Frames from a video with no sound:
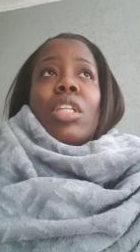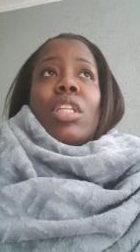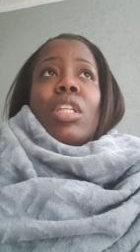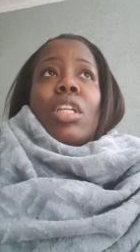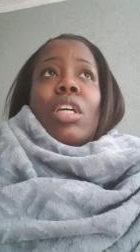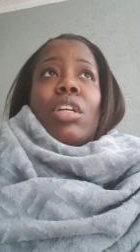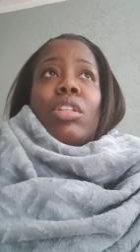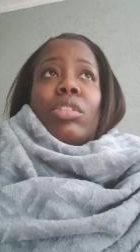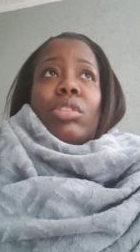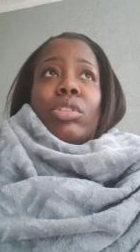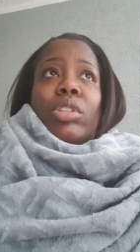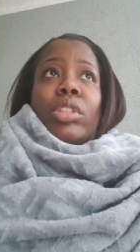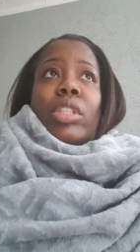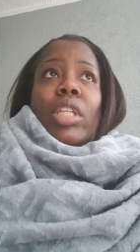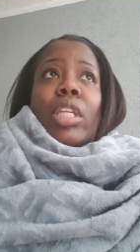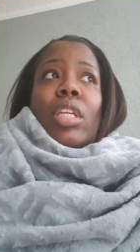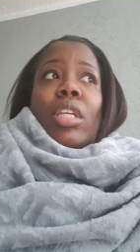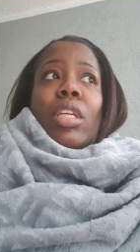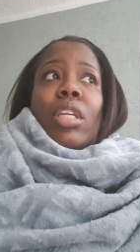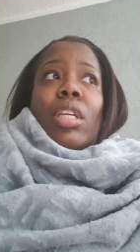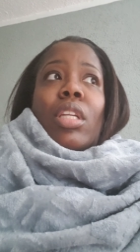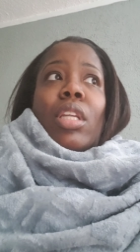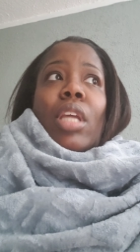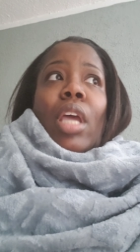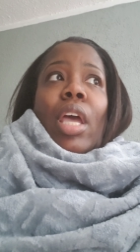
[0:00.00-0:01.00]
didn't
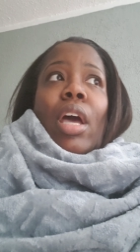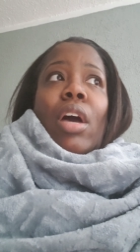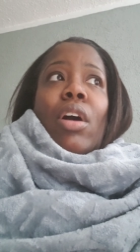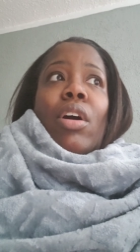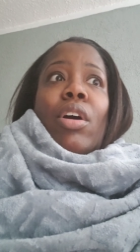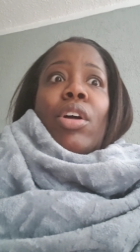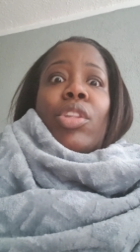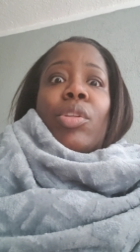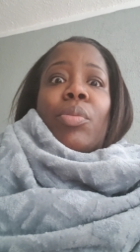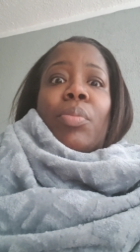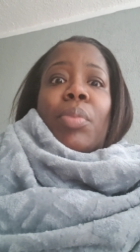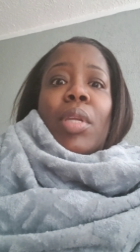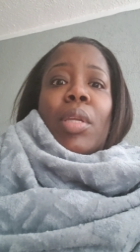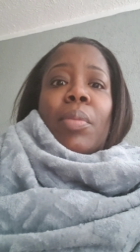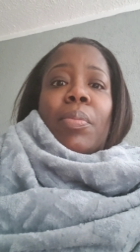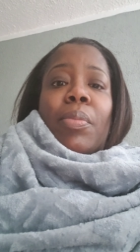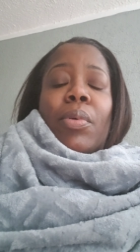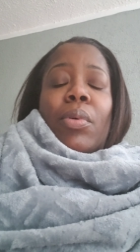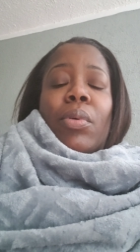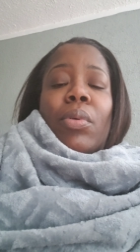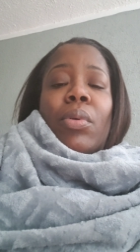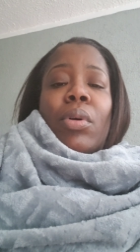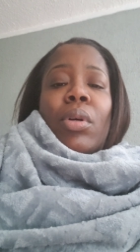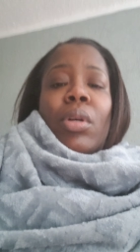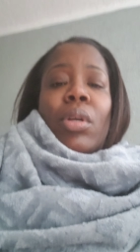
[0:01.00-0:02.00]
understand how other
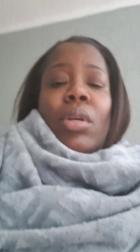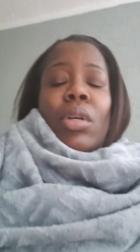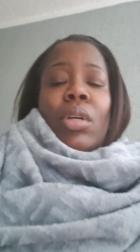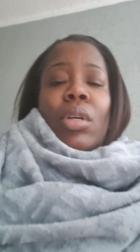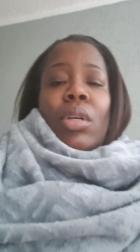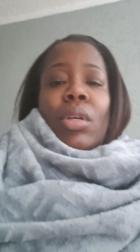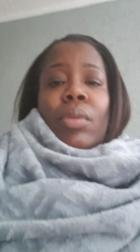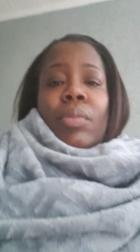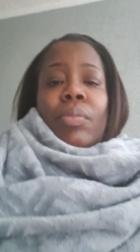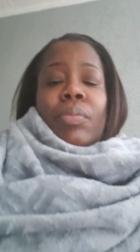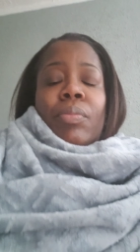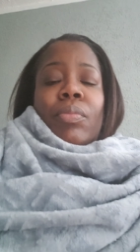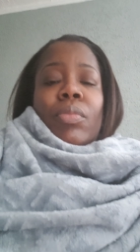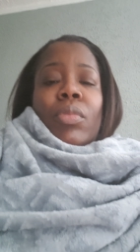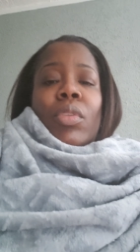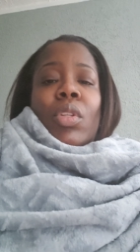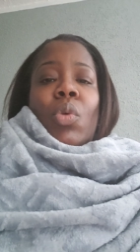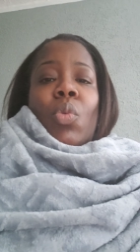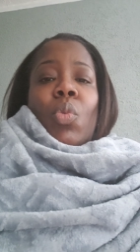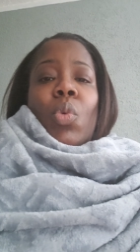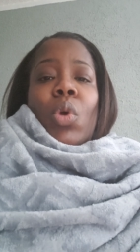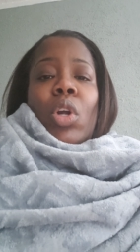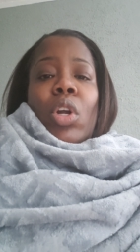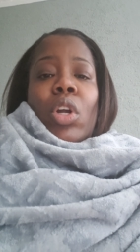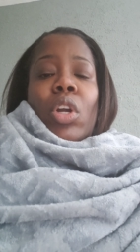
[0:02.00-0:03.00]
people
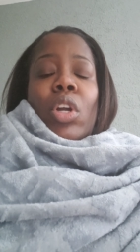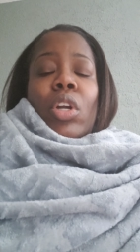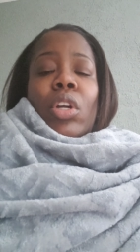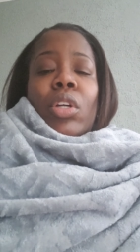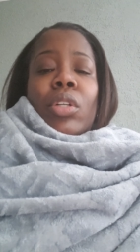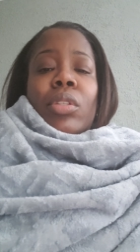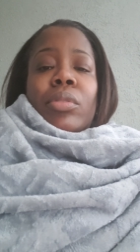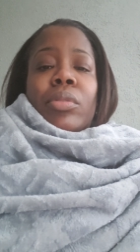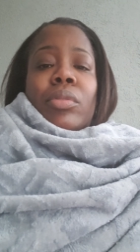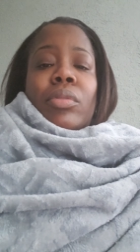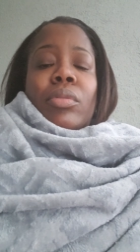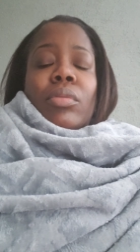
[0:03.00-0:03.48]
were